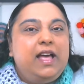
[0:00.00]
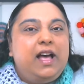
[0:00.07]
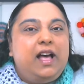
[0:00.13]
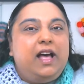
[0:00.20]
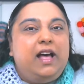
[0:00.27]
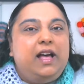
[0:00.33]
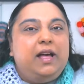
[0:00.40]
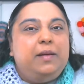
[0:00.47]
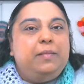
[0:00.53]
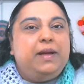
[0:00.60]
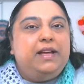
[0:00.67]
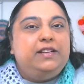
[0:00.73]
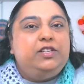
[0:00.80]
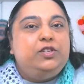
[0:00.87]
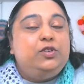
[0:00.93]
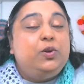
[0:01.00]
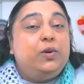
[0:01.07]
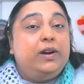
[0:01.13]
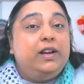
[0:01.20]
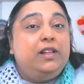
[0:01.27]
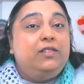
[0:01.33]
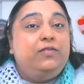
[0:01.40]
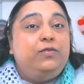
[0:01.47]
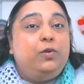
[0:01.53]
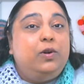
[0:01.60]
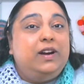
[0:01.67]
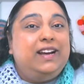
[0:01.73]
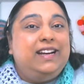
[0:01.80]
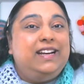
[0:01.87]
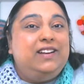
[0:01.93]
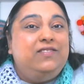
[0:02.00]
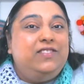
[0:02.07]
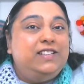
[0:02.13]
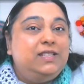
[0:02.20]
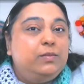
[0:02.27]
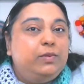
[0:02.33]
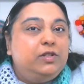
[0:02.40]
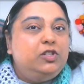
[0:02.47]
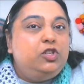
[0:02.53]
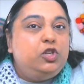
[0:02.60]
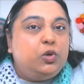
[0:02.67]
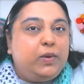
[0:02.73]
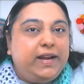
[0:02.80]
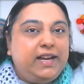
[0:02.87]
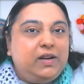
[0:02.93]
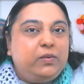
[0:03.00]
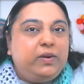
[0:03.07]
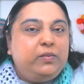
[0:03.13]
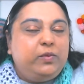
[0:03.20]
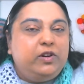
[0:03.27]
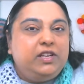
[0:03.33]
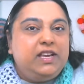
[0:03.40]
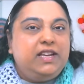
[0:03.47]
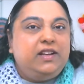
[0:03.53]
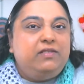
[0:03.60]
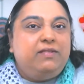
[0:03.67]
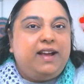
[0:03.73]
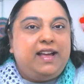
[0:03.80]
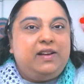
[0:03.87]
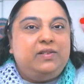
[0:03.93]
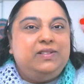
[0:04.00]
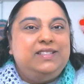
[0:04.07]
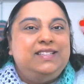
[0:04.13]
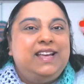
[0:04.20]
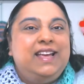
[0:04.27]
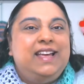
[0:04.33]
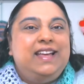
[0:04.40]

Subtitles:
a tutorial for an invisible join when working in rounds.